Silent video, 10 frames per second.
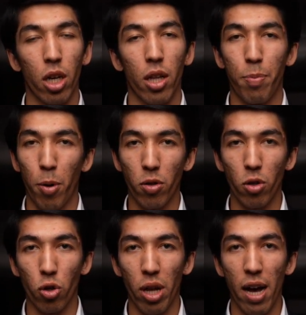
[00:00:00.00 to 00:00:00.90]
The person
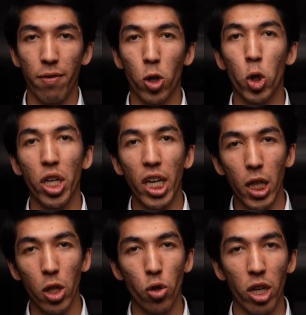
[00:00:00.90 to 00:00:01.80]
should have good
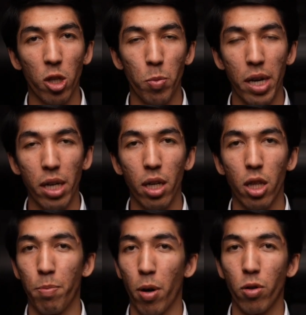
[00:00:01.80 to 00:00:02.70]
English to explain,
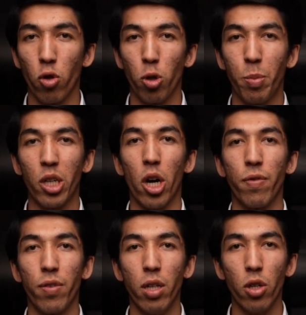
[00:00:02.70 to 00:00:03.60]
the person should be
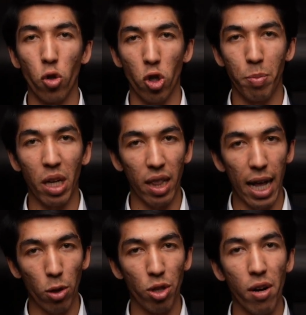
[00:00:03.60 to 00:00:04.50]
confident to speak
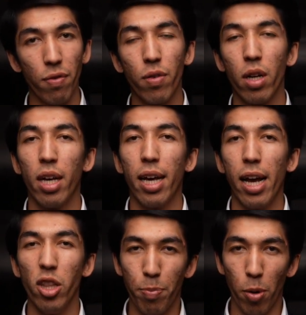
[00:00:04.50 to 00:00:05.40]
loud enough,
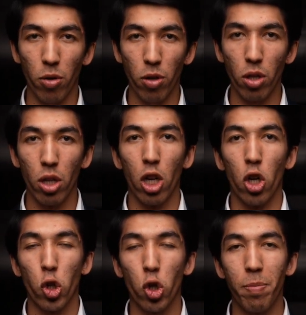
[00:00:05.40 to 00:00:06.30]
and the person
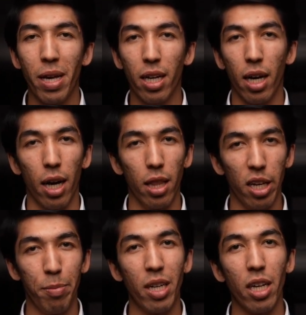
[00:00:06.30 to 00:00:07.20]
should make a
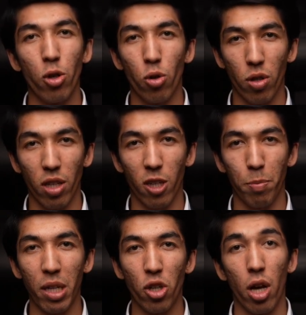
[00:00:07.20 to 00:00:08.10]
little bit interesting
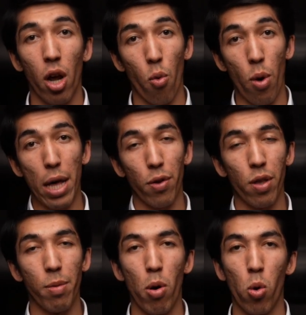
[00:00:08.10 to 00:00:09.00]
speech rather
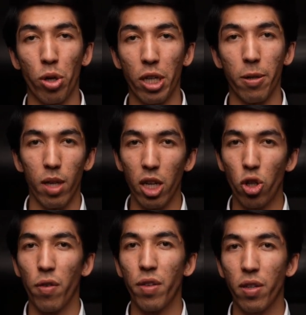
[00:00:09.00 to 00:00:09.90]
than boring. Each
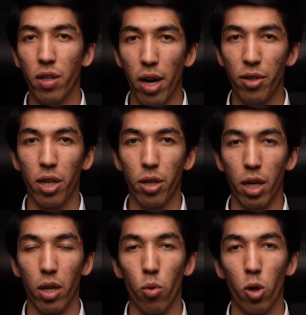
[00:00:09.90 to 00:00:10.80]
of these
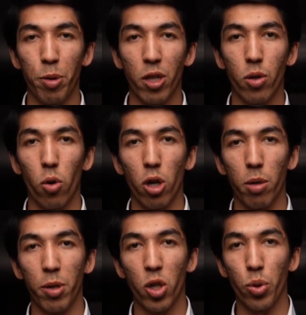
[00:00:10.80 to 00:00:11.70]
criteria will be
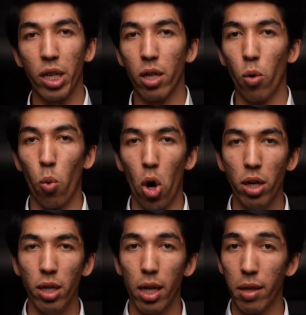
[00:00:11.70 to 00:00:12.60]
scored between
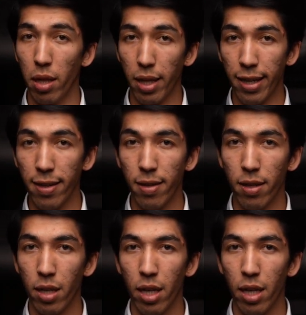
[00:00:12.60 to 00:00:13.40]
1, the least,